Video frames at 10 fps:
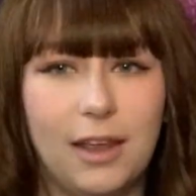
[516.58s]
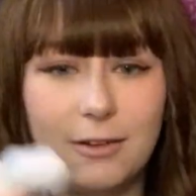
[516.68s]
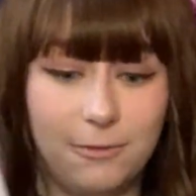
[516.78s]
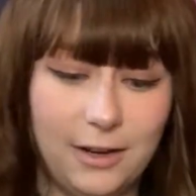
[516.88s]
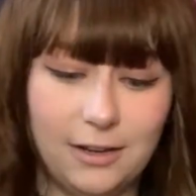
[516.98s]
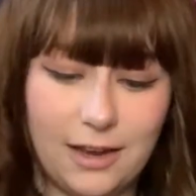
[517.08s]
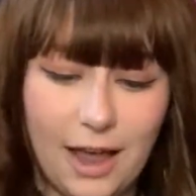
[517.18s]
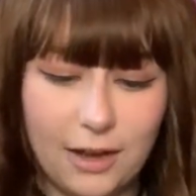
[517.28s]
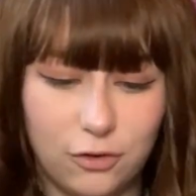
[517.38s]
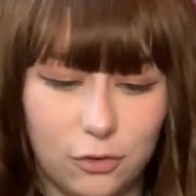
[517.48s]
and feet
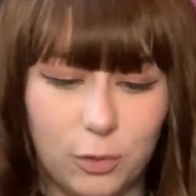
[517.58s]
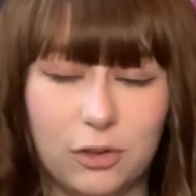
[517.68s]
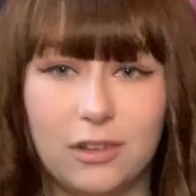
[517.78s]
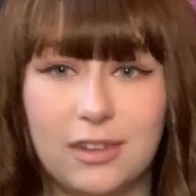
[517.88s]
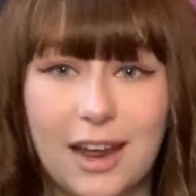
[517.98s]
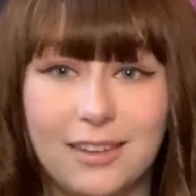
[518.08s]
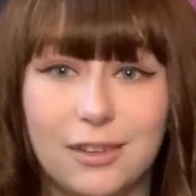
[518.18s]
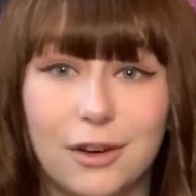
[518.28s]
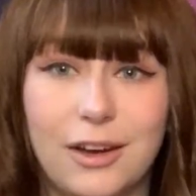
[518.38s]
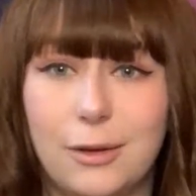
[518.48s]
attached, which is
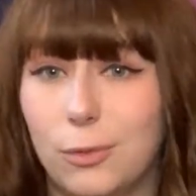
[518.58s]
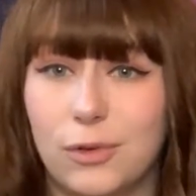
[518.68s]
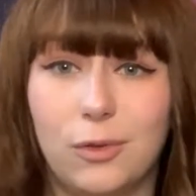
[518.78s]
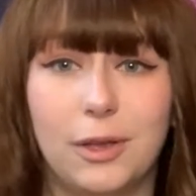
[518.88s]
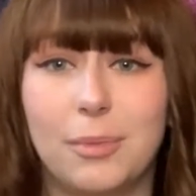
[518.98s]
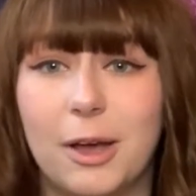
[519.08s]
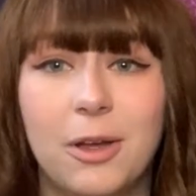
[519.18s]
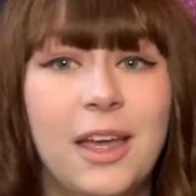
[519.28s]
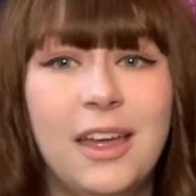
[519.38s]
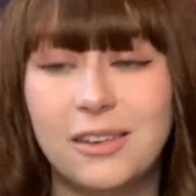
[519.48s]
nicer, and it was only about
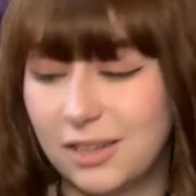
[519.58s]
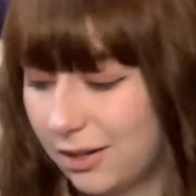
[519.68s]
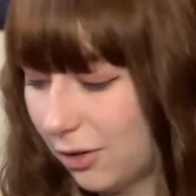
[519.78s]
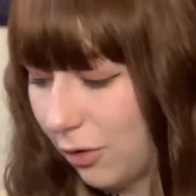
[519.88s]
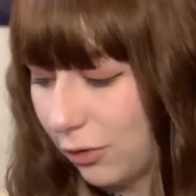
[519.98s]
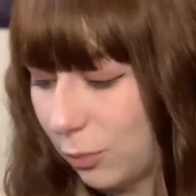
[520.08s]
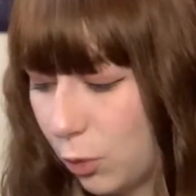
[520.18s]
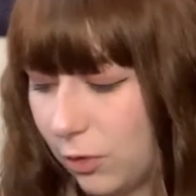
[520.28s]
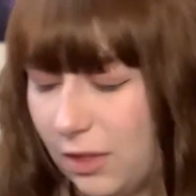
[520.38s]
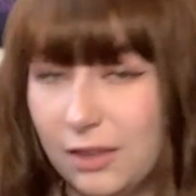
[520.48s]
$10
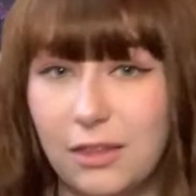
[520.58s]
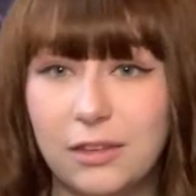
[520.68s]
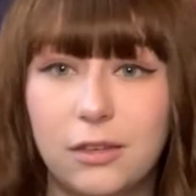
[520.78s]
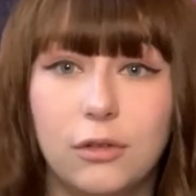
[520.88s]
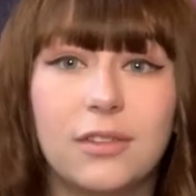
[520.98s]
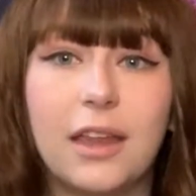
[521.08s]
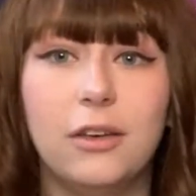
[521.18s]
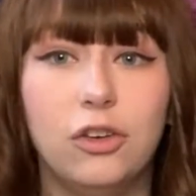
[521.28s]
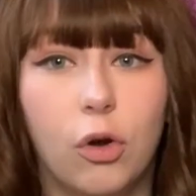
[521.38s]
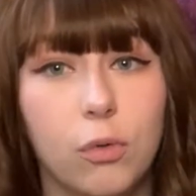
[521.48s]
more than the suits
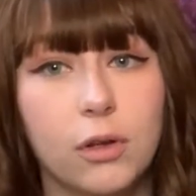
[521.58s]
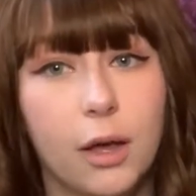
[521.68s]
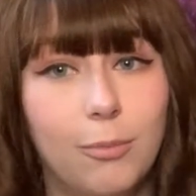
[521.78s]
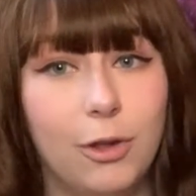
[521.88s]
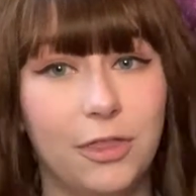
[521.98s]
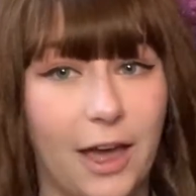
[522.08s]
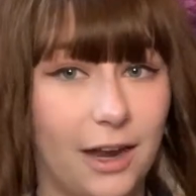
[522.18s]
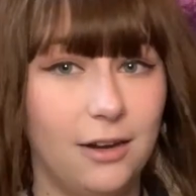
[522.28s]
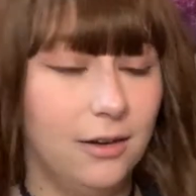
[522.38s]
that don't come with that.